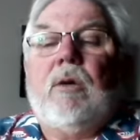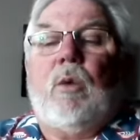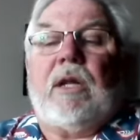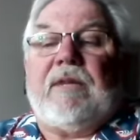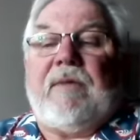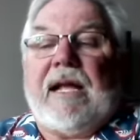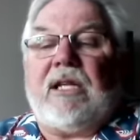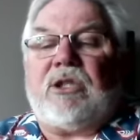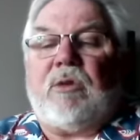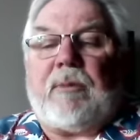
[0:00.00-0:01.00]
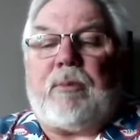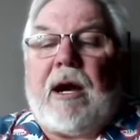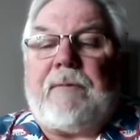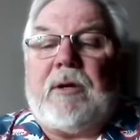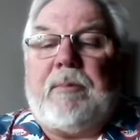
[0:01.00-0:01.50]
Will Advantage Direct
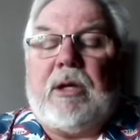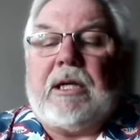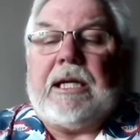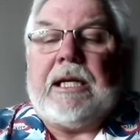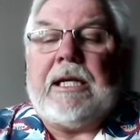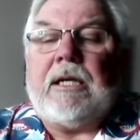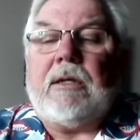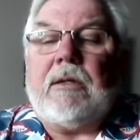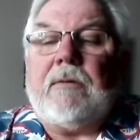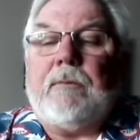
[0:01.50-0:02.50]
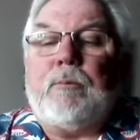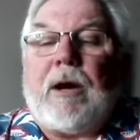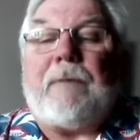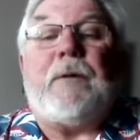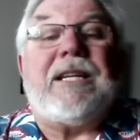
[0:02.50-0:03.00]
Profit Agility
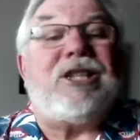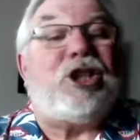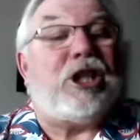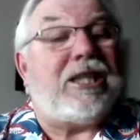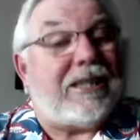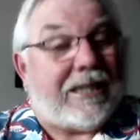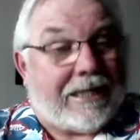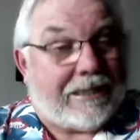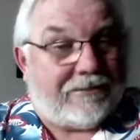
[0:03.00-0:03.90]
training